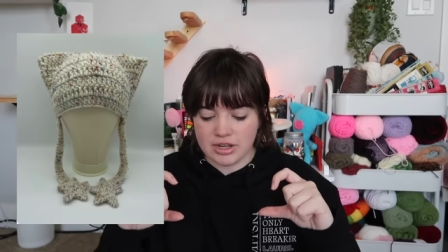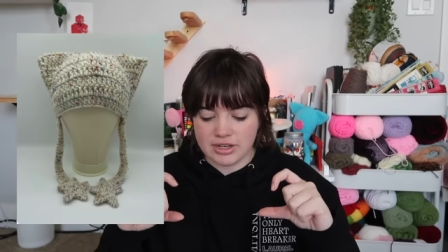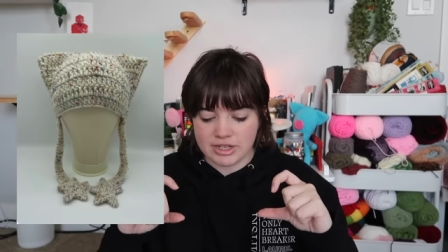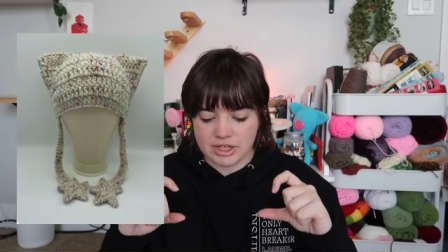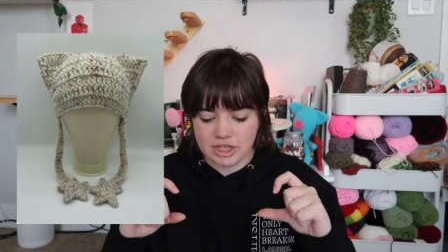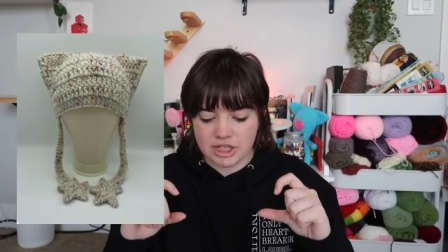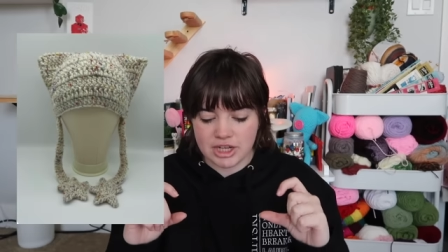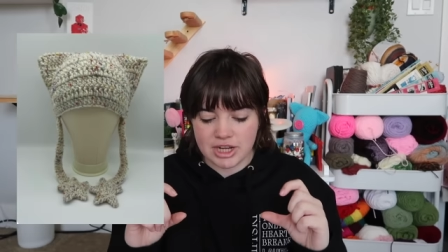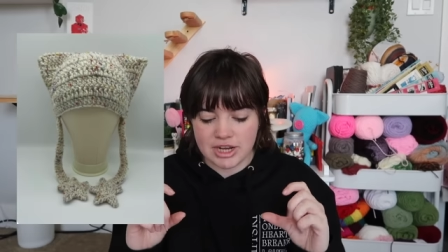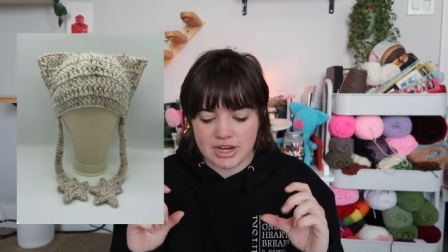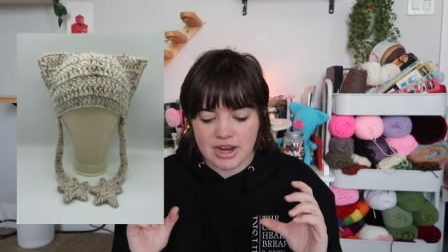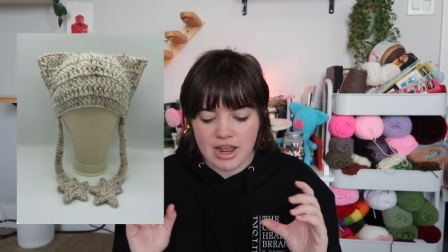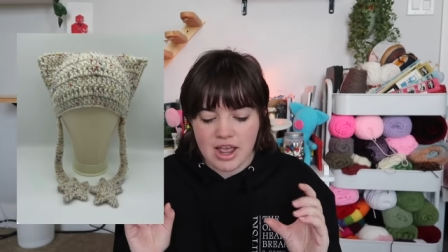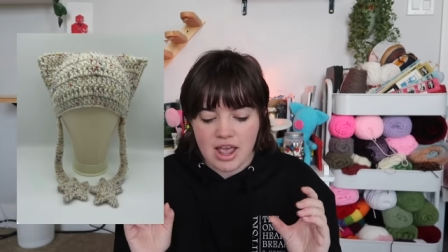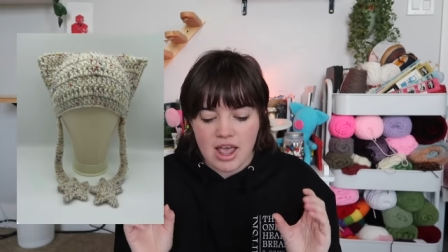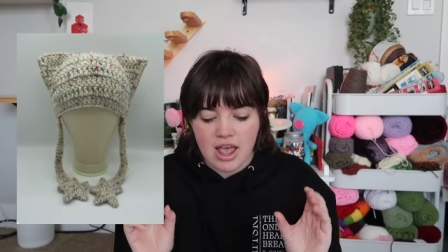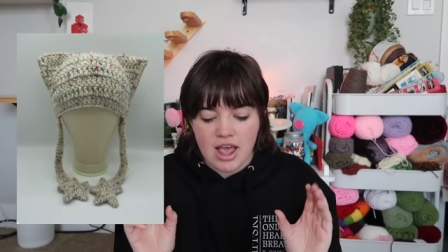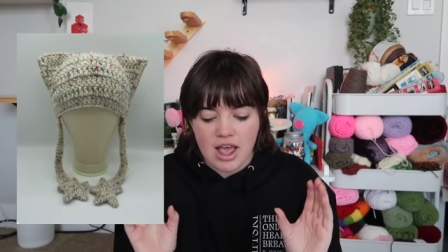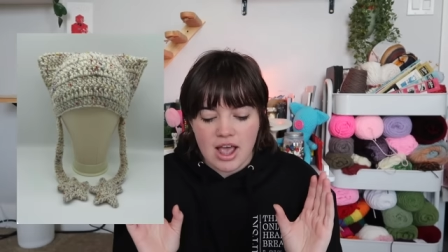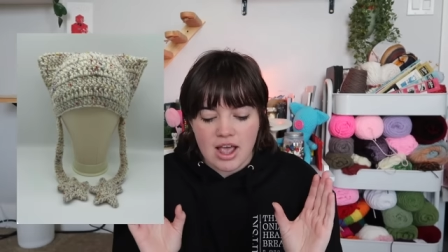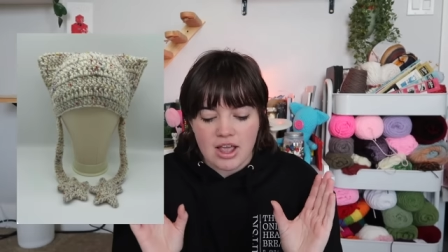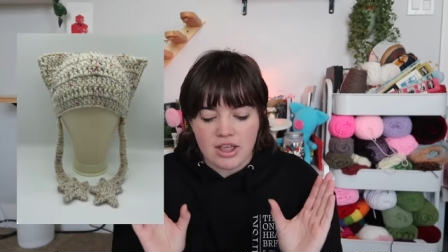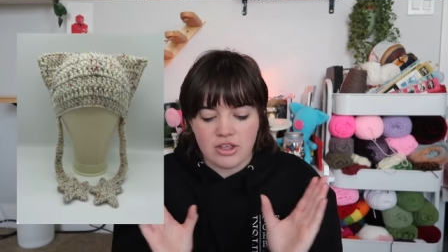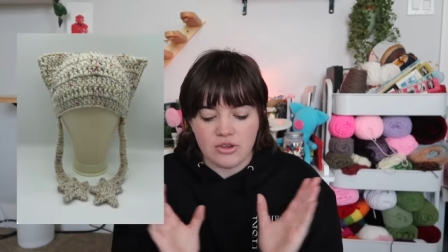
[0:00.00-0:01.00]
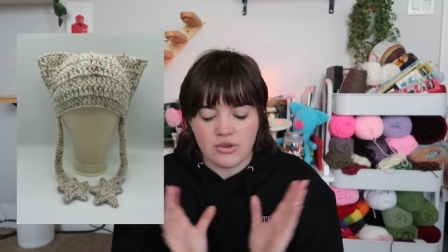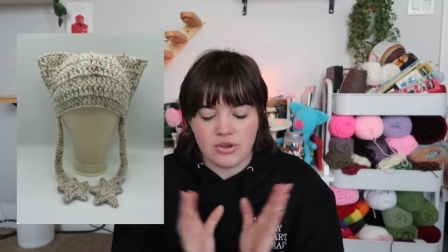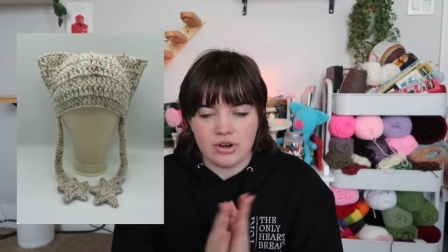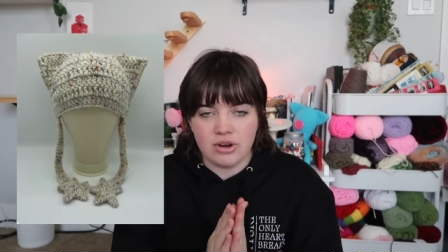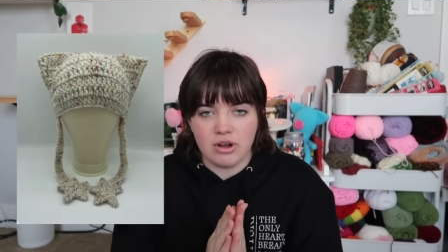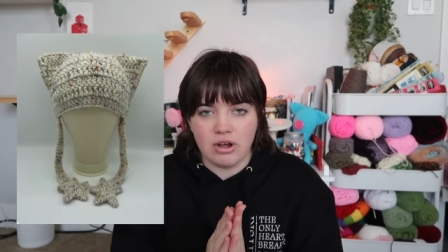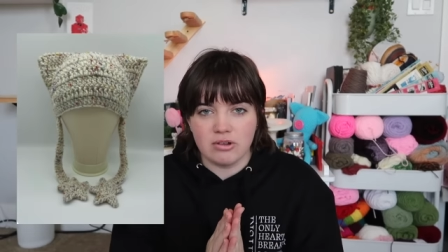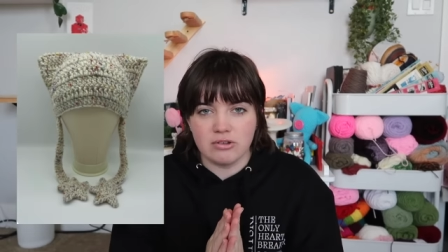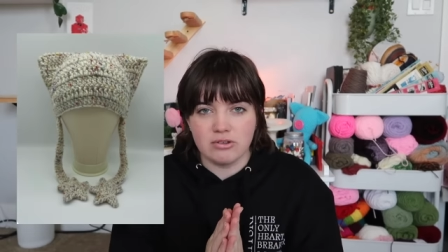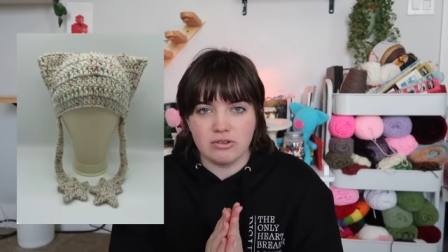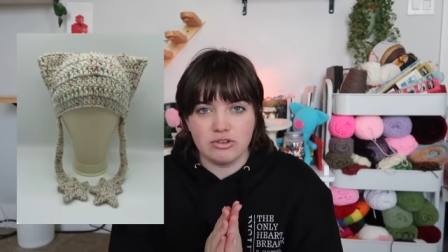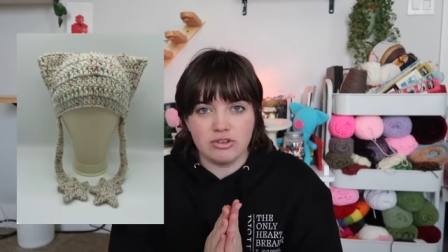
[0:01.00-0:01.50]
edition, you can
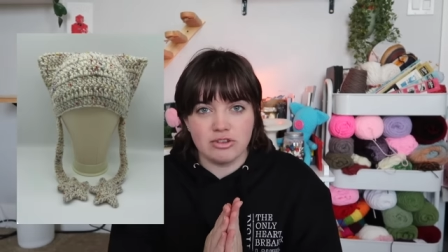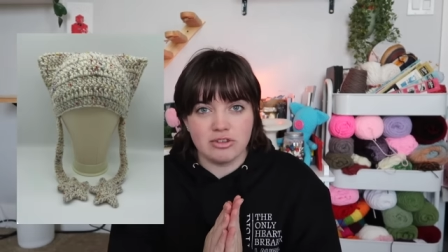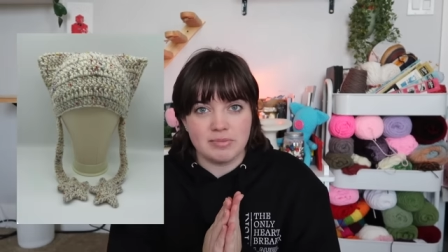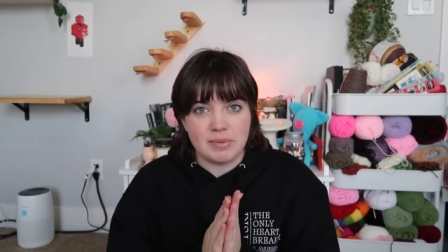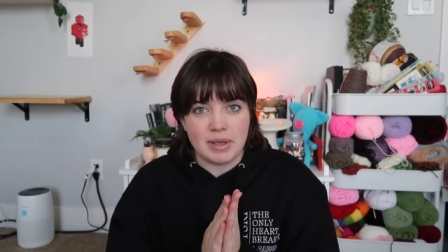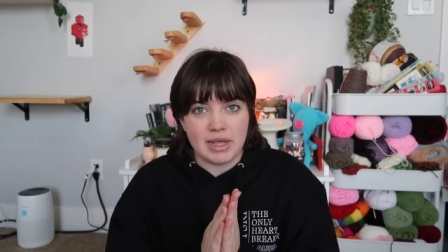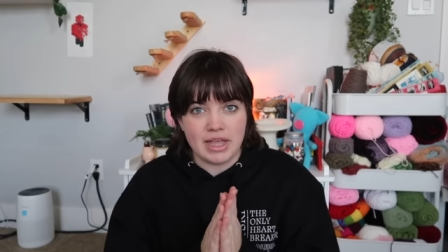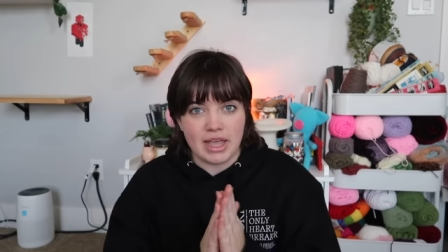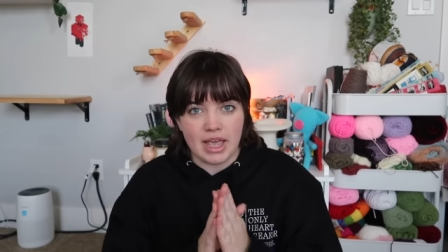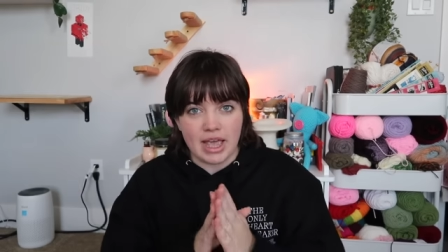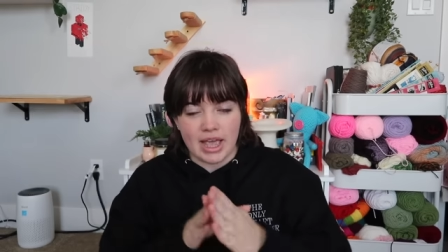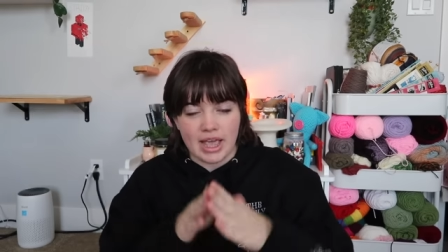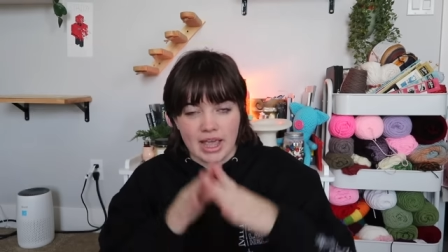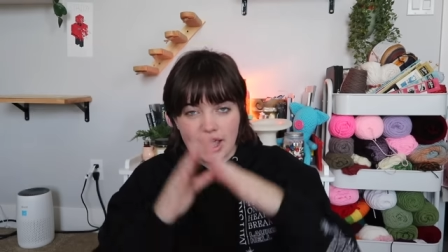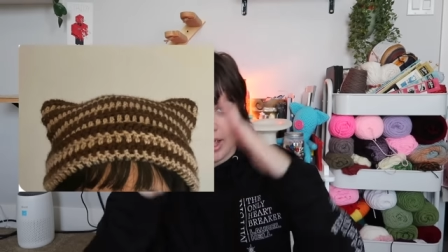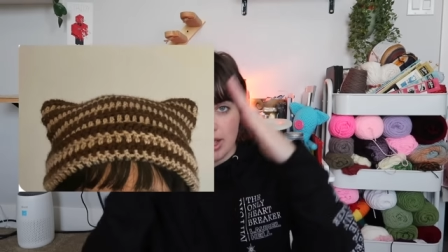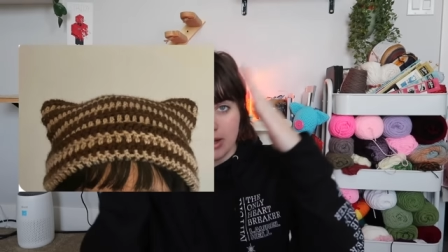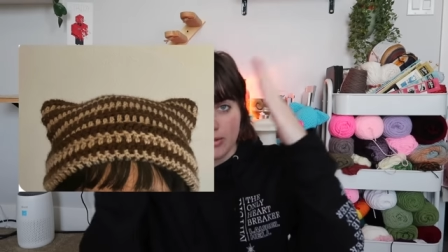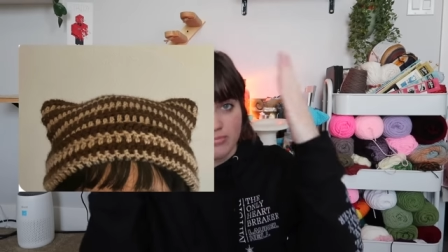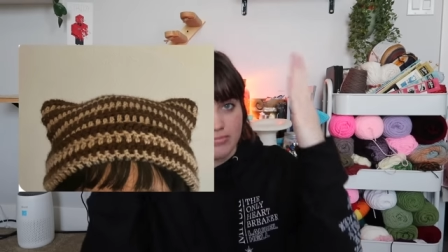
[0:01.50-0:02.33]
also just make a